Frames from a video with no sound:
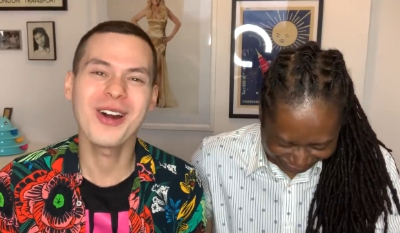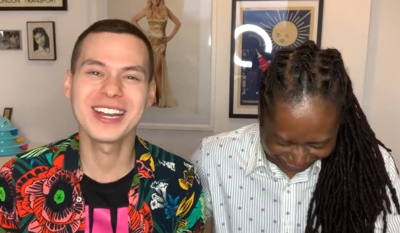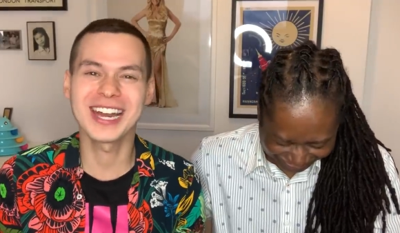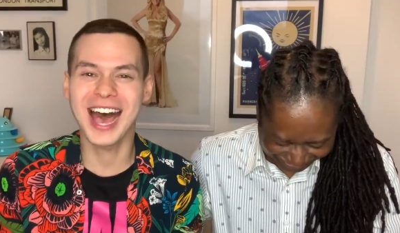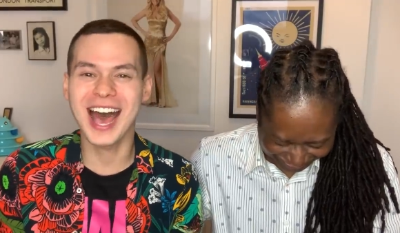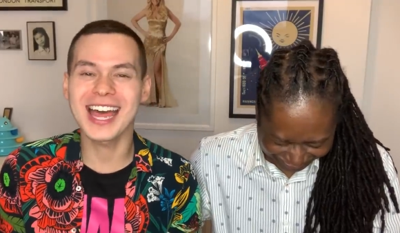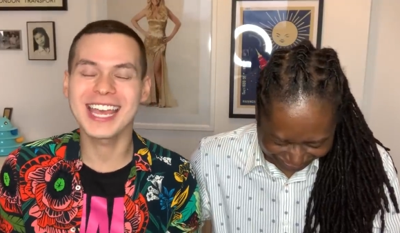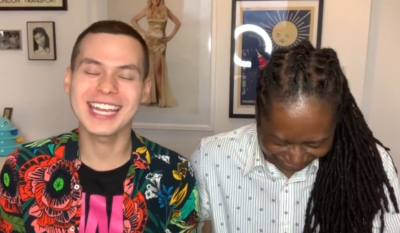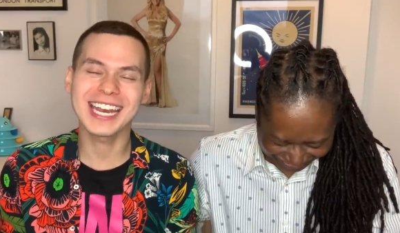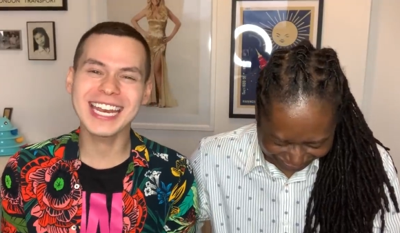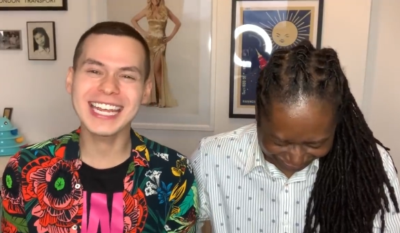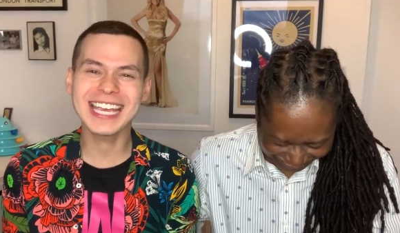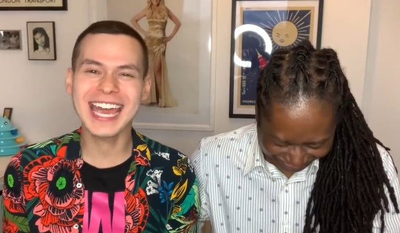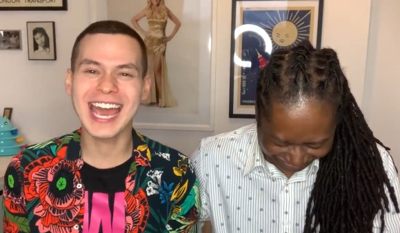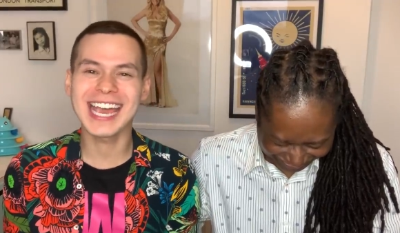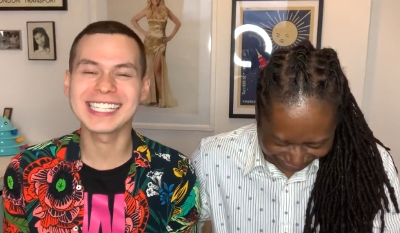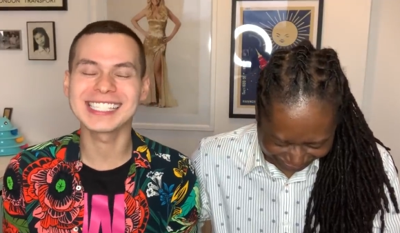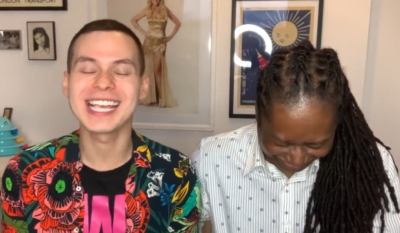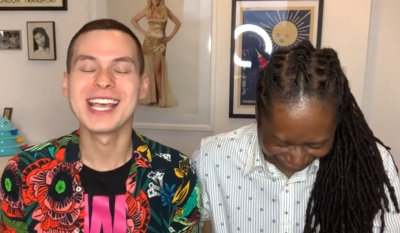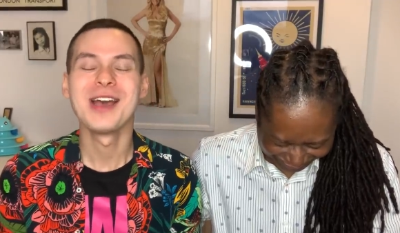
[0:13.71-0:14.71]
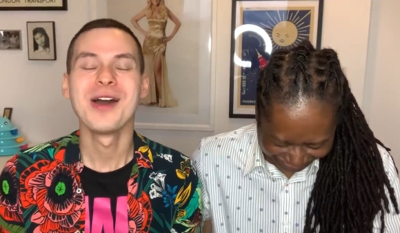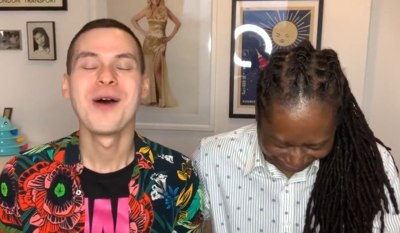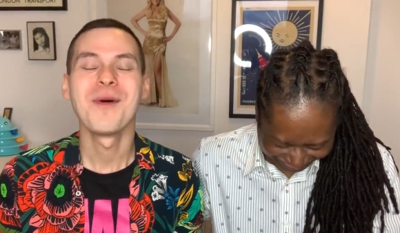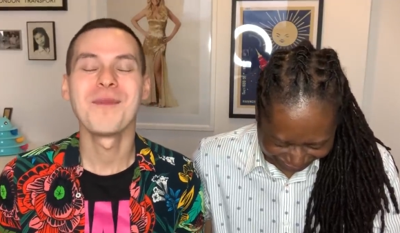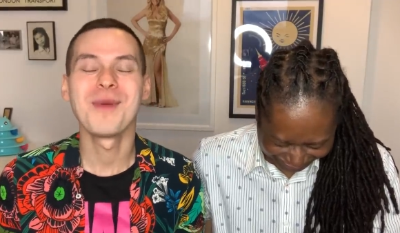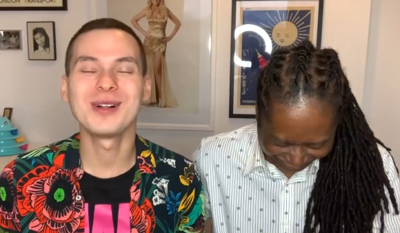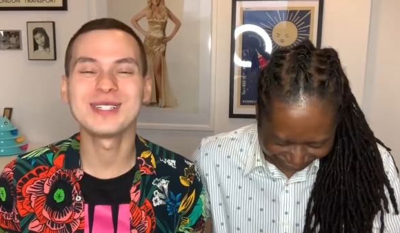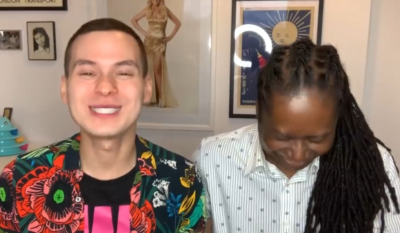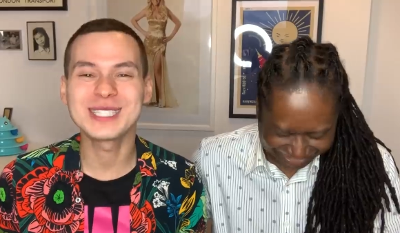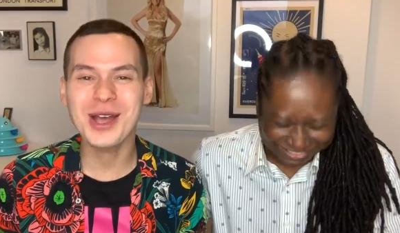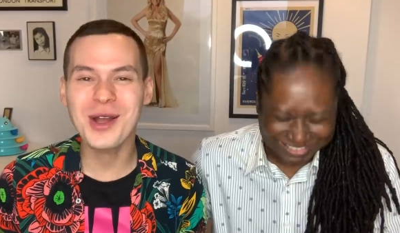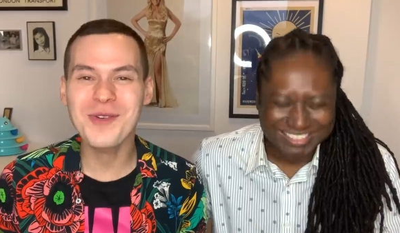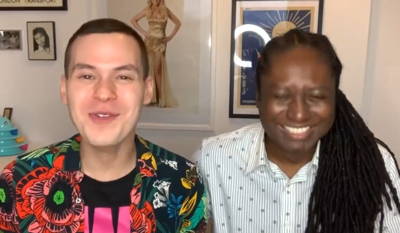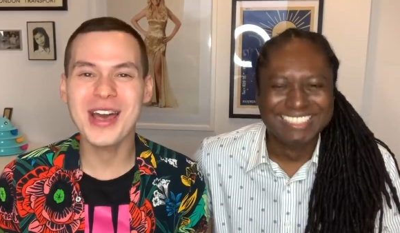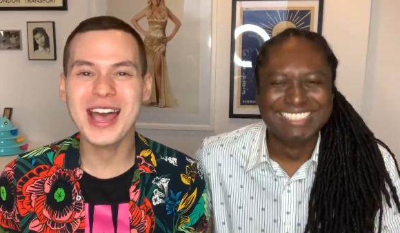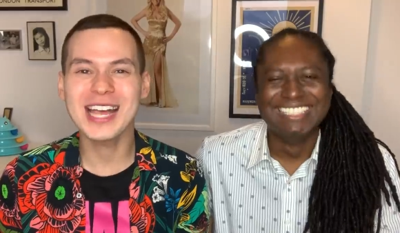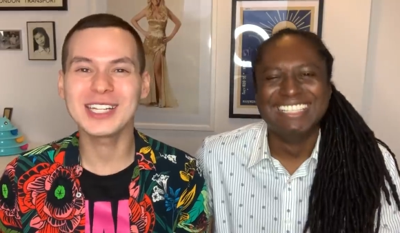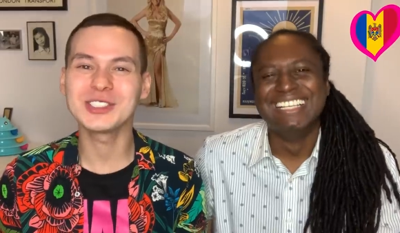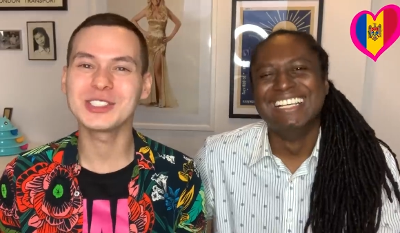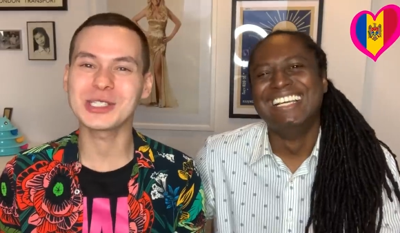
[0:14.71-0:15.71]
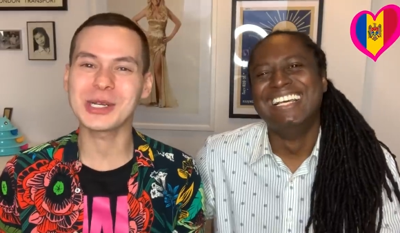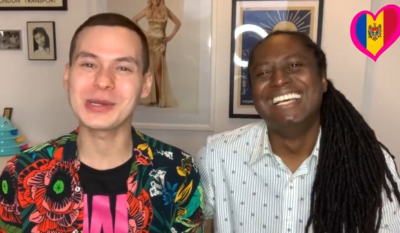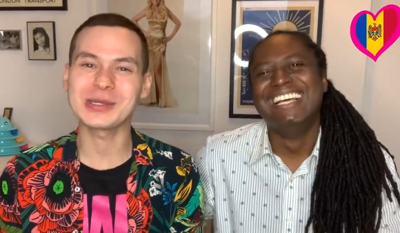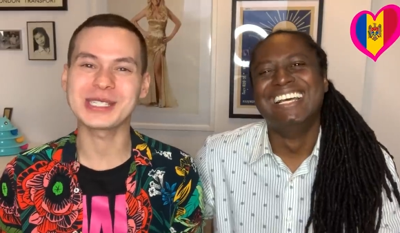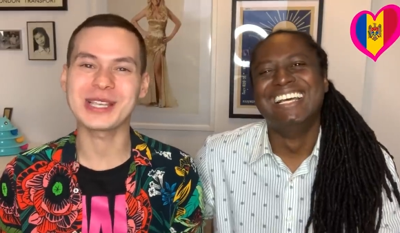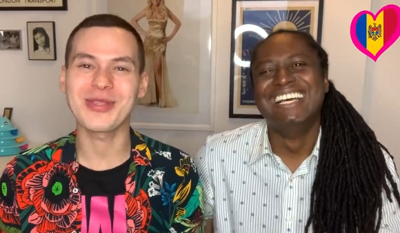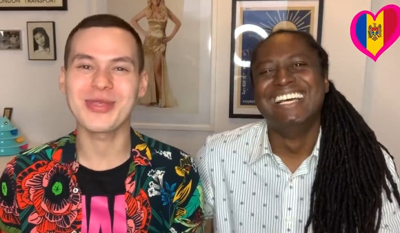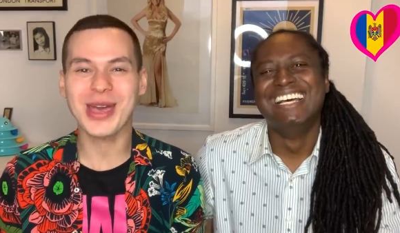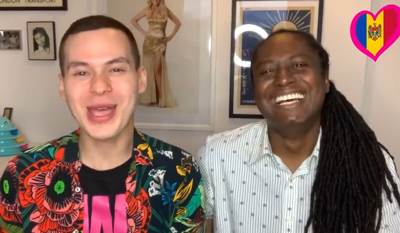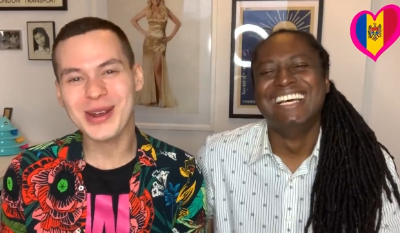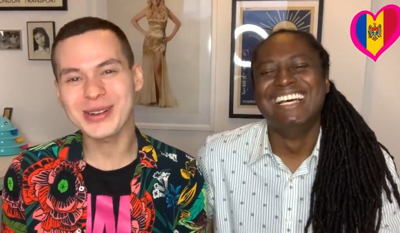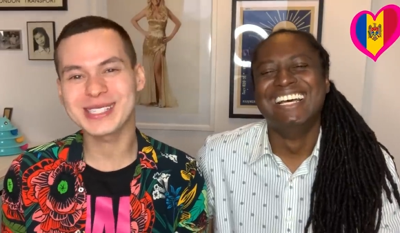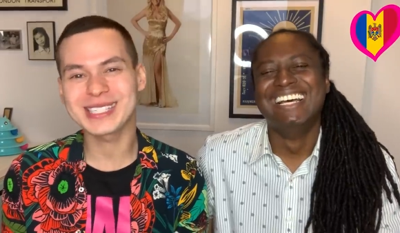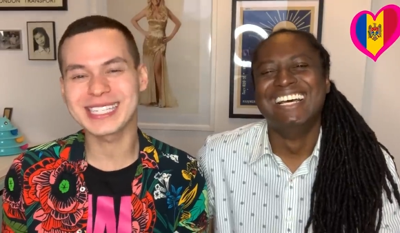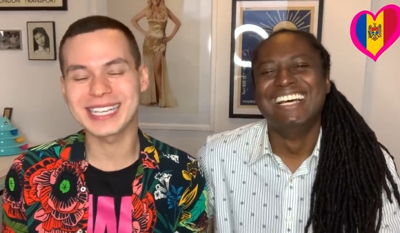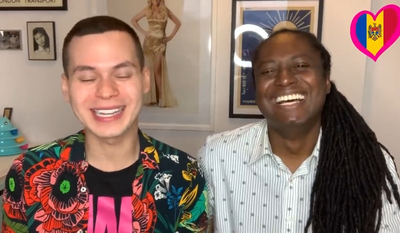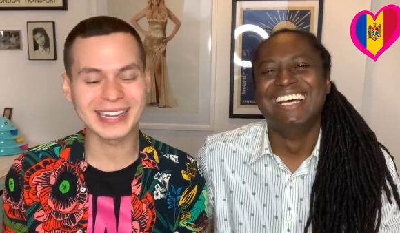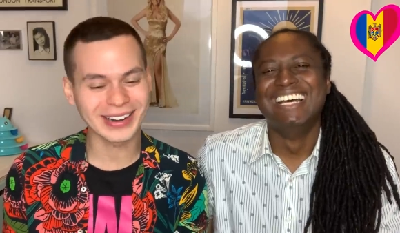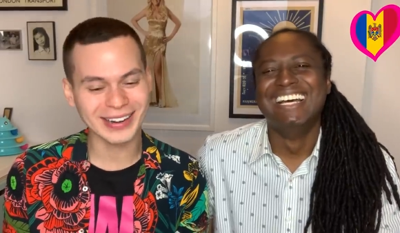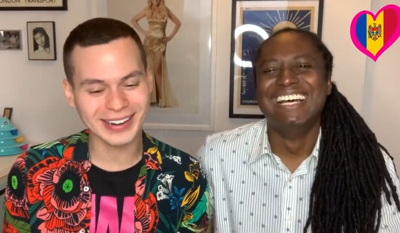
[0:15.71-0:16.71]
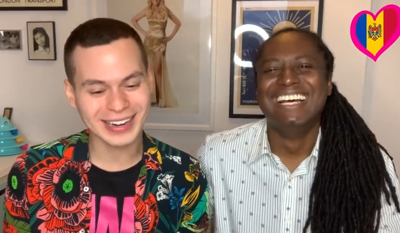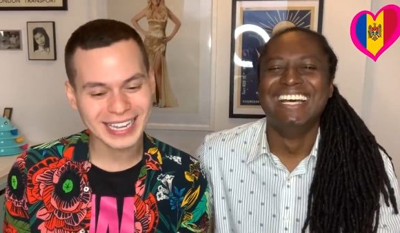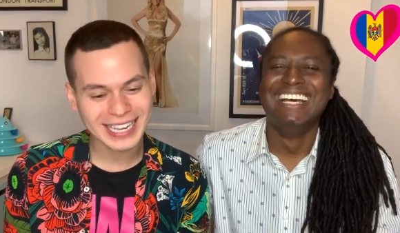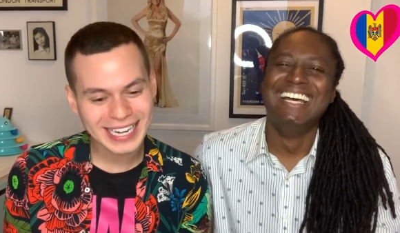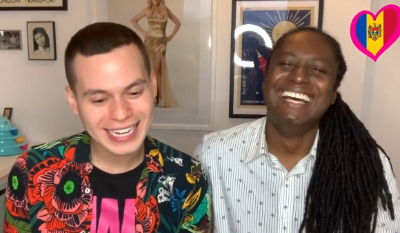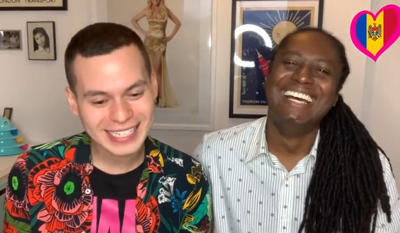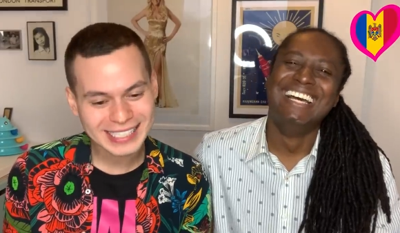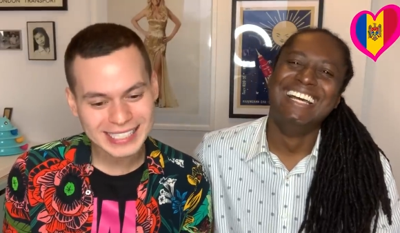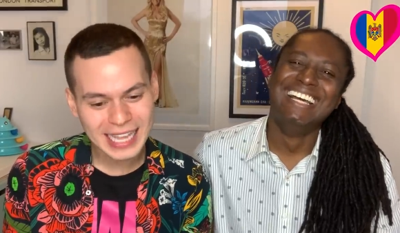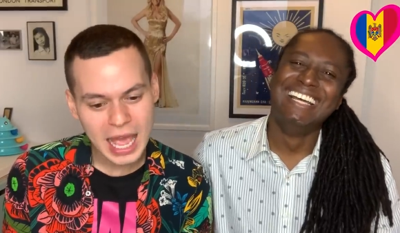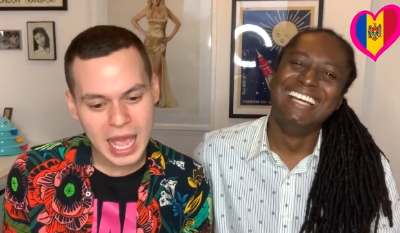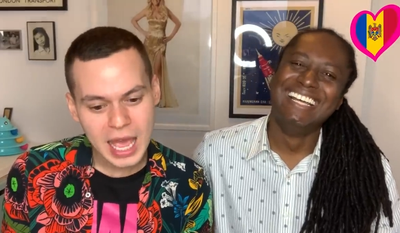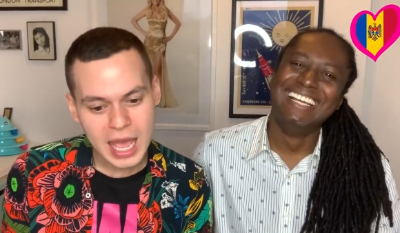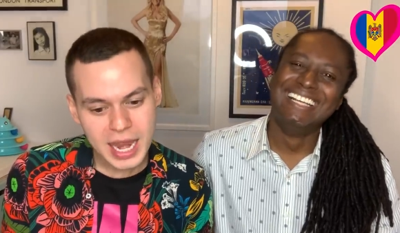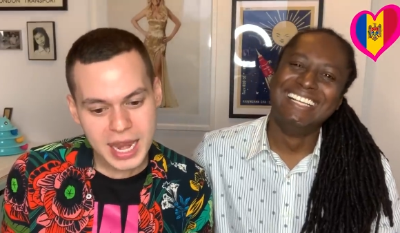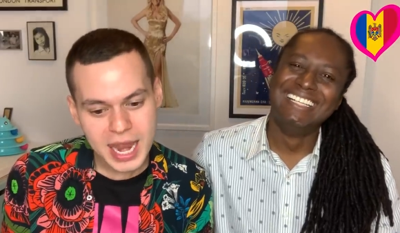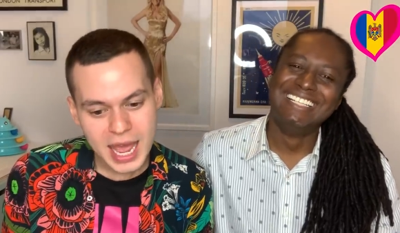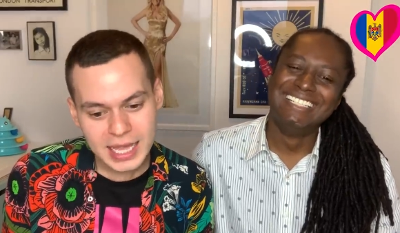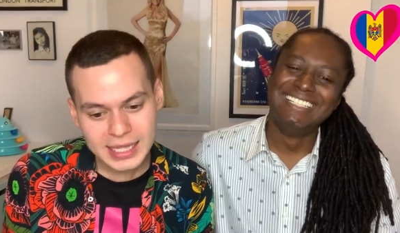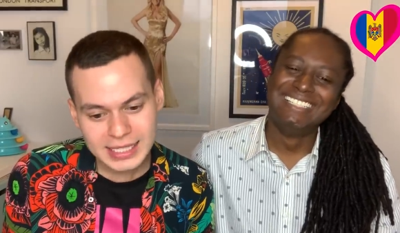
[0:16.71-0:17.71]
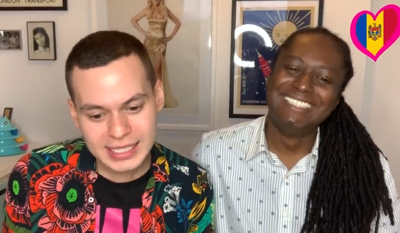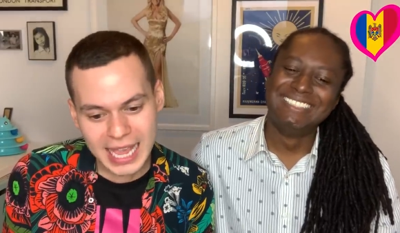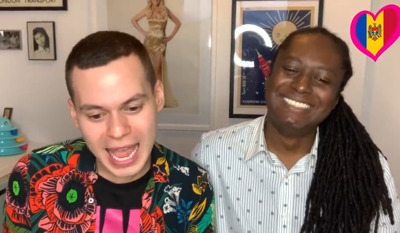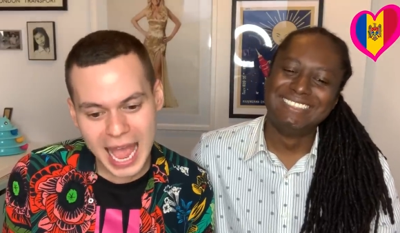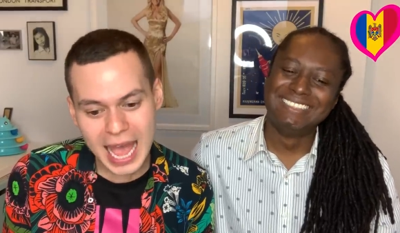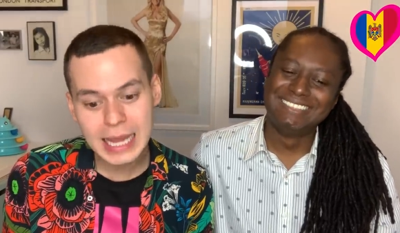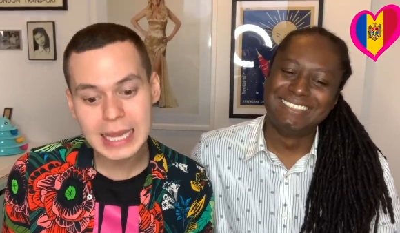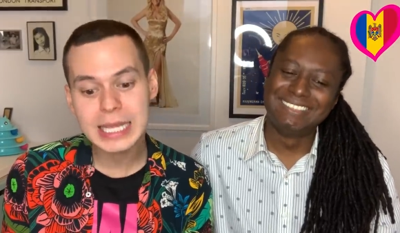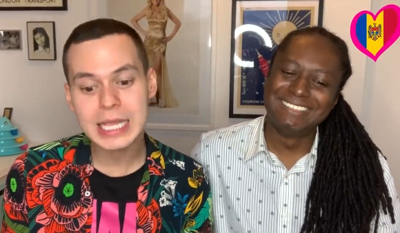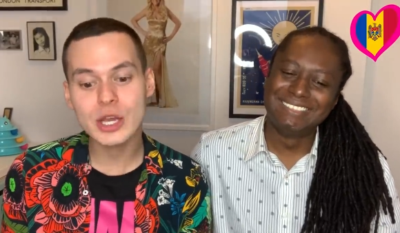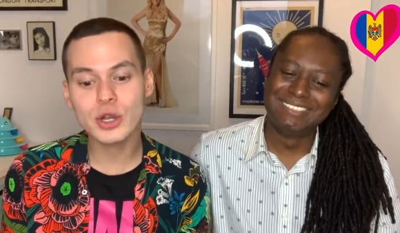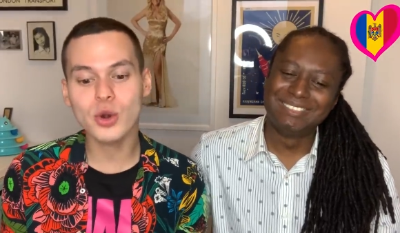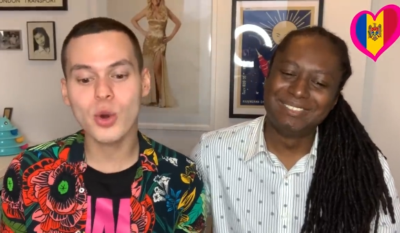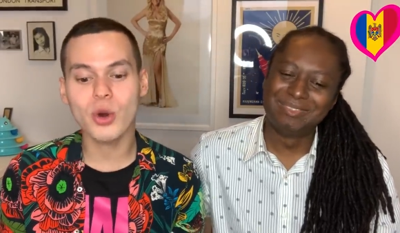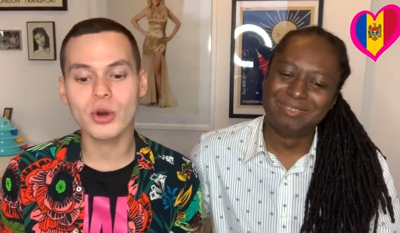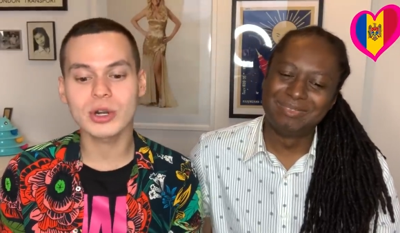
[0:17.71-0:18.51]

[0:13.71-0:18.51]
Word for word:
Speaker 1: not. In any case, Moldova has chosen their singer. It is Natalia